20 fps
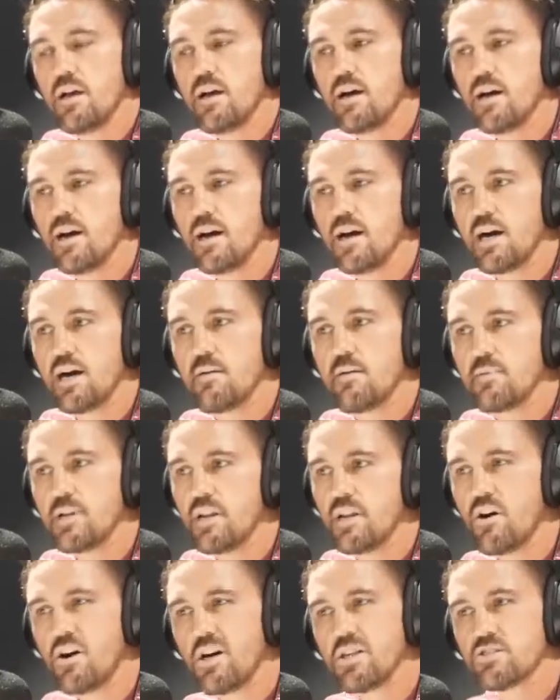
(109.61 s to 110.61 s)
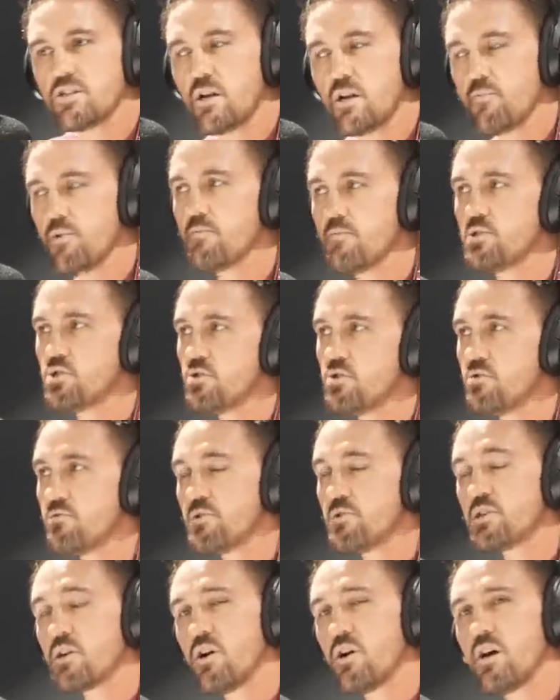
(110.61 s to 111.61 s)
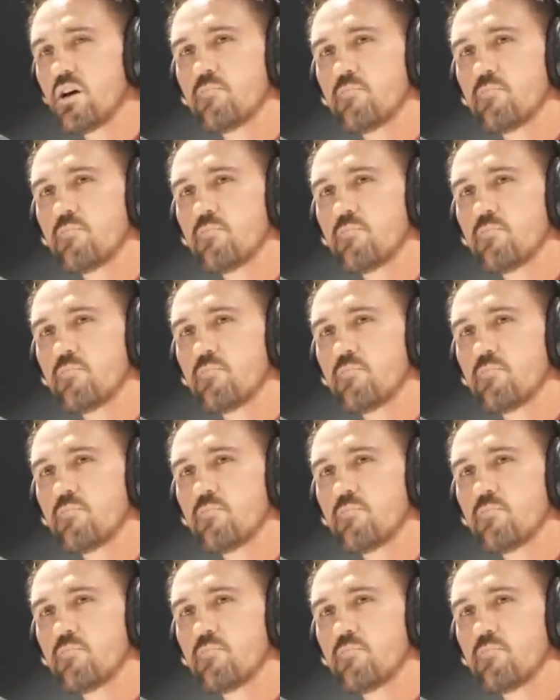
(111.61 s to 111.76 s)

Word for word: Um, in hindsight, I probably shouldn't have retired.